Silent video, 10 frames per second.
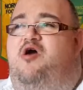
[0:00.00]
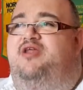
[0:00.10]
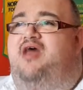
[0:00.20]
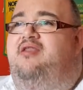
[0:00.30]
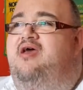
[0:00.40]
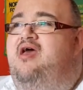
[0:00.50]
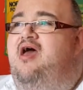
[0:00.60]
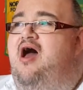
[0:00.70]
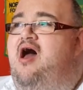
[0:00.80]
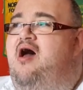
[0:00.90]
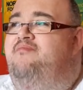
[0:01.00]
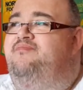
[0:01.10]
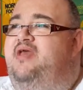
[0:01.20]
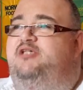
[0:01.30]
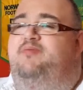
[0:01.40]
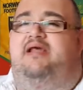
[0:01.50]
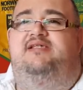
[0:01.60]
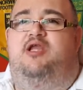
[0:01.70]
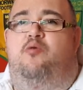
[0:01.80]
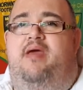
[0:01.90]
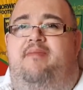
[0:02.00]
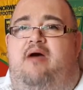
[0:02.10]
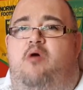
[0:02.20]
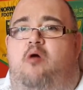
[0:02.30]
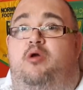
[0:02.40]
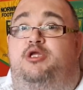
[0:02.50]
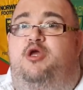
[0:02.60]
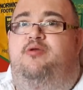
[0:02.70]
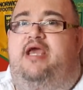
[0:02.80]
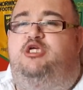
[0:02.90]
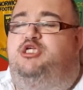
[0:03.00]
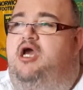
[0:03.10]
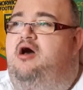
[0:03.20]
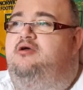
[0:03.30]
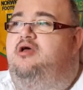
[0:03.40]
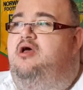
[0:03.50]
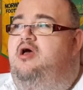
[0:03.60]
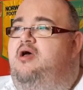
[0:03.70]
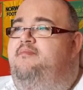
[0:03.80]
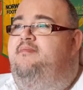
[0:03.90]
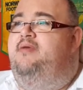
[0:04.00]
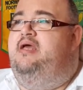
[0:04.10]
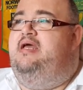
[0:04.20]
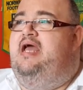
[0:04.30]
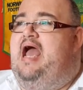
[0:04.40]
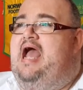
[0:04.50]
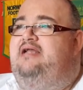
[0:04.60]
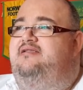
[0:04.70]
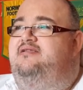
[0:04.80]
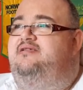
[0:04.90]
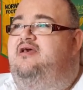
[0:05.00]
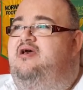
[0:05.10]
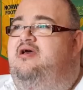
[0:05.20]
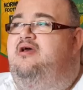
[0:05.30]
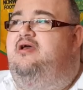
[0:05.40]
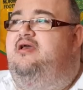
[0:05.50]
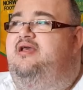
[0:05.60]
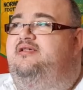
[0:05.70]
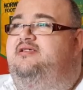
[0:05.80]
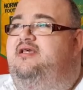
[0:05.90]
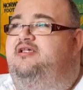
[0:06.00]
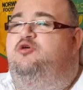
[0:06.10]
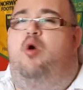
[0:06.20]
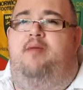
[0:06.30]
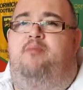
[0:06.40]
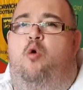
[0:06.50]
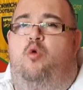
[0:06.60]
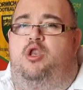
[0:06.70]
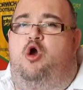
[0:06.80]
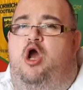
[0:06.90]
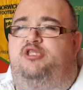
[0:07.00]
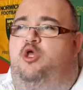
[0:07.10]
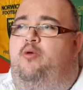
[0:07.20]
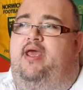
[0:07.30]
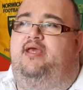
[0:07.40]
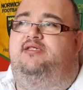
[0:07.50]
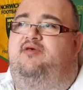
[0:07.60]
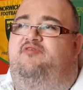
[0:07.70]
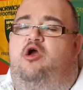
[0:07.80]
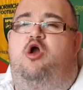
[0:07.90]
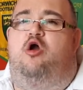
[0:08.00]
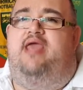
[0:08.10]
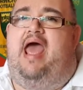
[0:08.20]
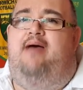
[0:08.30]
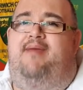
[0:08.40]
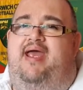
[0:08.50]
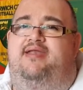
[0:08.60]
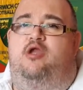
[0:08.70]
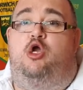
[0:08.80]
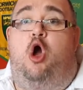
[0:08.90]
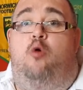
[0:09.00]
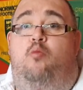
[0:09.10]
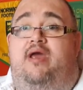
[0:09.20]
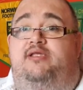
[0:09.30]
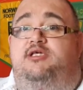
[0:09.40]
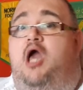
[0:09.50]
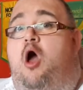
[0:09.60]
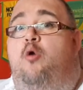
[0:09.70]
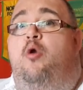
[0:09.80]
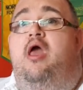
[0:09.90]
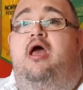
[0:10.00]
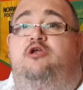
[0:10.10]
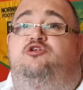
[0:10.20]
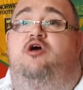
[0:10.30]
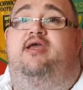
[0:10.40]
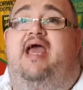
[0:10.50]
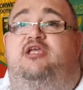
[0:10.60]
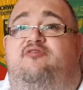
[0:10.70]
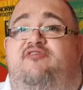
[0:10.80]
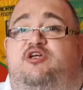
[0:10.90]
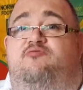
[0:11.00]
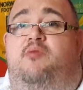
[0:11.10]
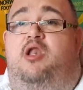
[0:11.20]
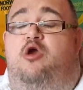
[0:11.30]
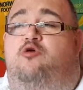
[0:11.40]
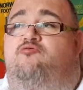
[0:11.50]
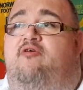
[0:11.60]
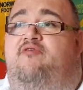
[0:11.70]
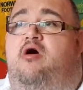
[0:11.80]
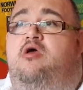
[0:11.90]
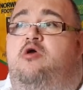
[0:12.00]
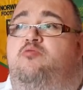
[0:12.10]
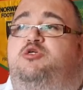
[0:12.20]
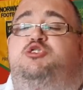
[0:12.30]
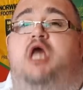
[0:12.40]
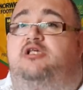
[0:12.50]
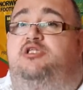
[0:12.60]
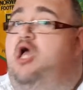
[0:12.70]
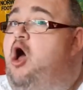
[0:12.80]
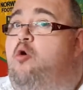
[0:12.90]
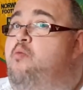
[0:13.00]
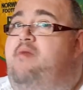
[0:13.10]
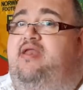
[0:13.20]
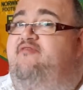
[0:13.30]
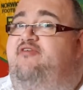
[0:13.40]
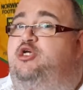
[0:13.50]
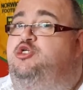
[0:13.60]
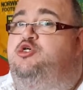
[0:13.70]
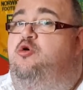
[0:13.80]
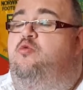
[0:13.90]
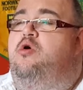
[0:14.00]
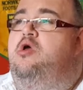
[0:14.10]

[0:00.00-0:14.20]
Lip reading: that I've done. Explains a little bit about what I want to do next year. It's quite important that I do it. It's something I can't get out of my head, and I can't wait to go and try and catch a fish on my local river, which doesn't hold many fish at all.